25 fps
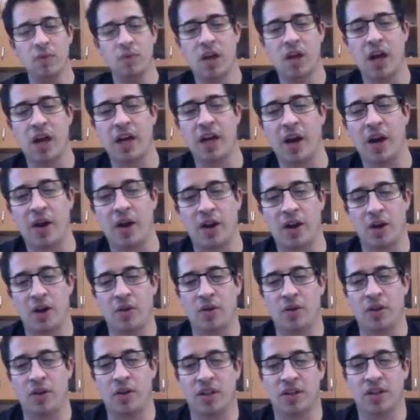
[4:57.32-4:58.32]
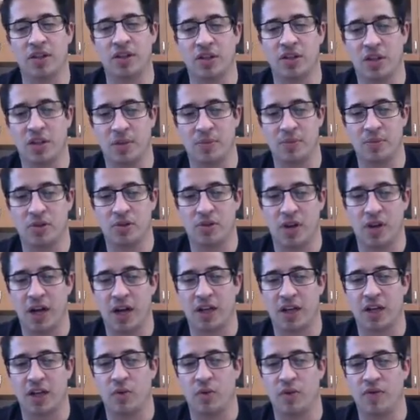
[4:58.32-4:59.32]
And now I know that this is
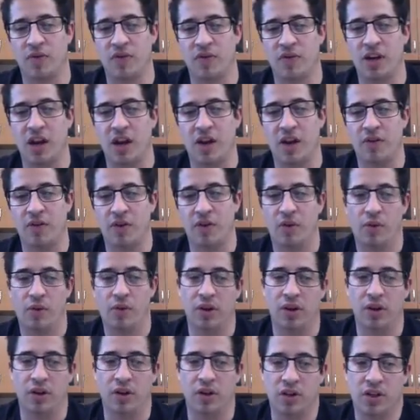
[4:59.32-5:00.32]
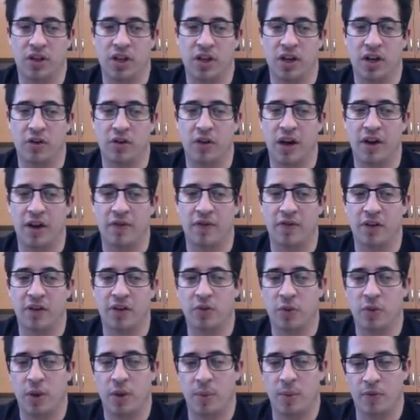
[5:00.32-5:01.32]
abstract and we've never really looked at a graph this
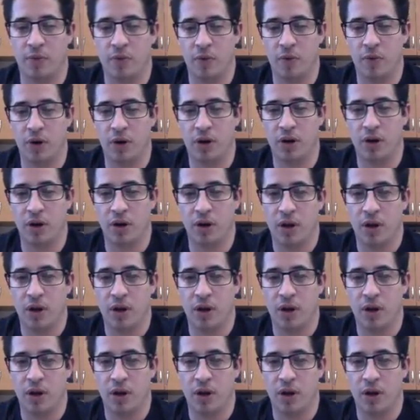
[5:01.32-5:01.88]
way before,